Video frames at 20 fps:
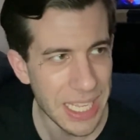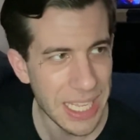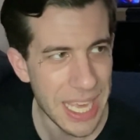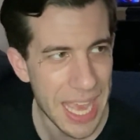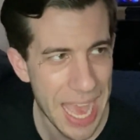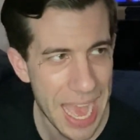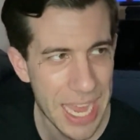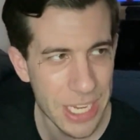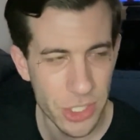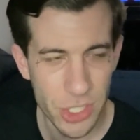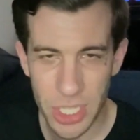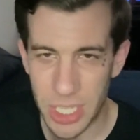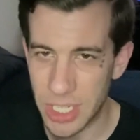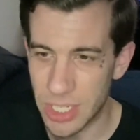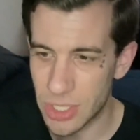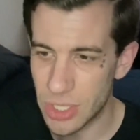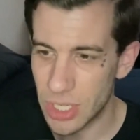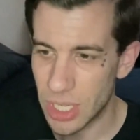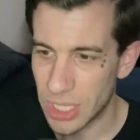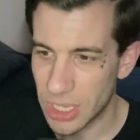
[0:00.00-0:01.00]

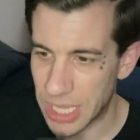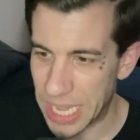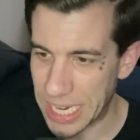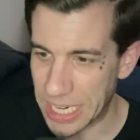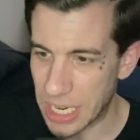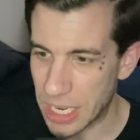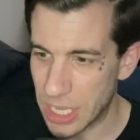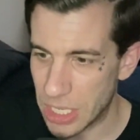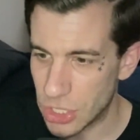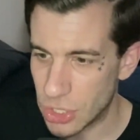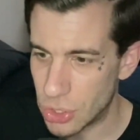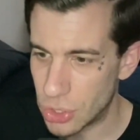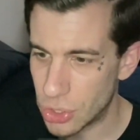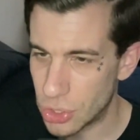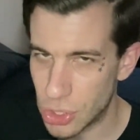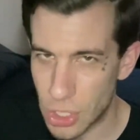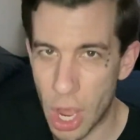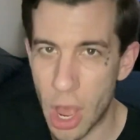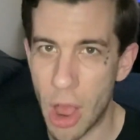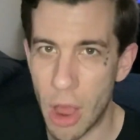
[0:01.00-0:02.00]
catchiest like
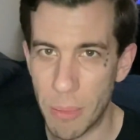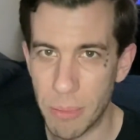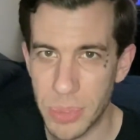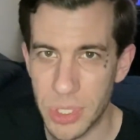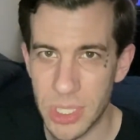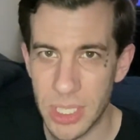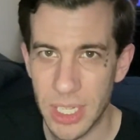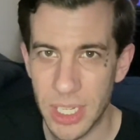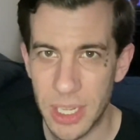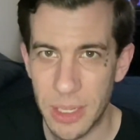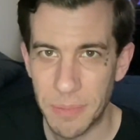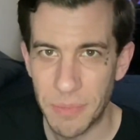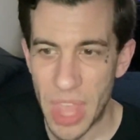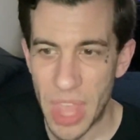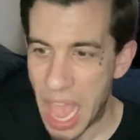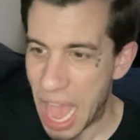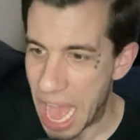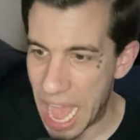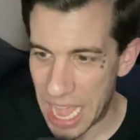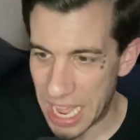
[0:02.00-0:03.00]
stomps
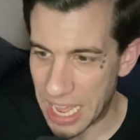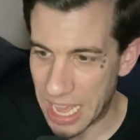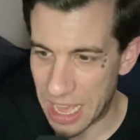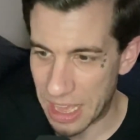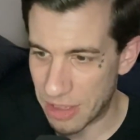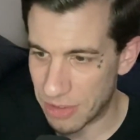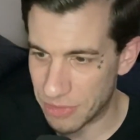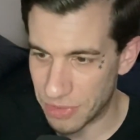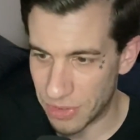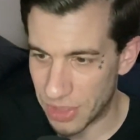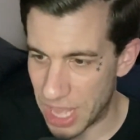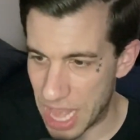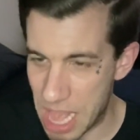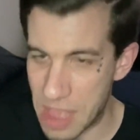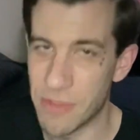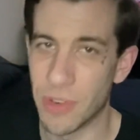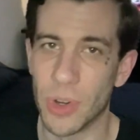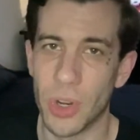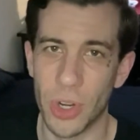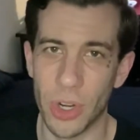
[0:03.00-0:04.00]
I have
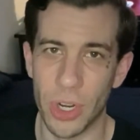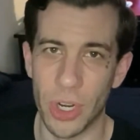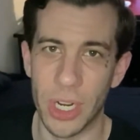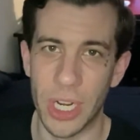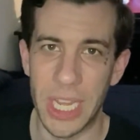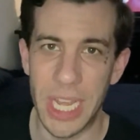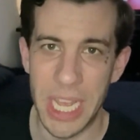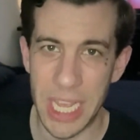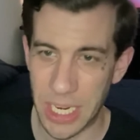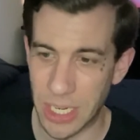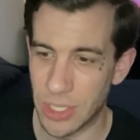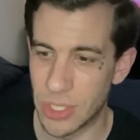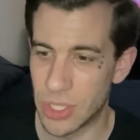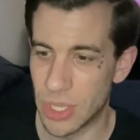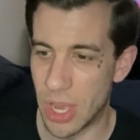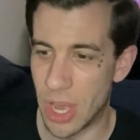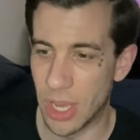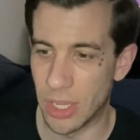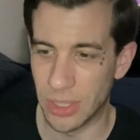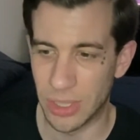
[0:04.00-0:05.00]
ever heard in a
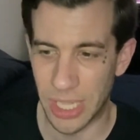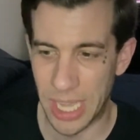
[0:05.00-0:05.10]
song.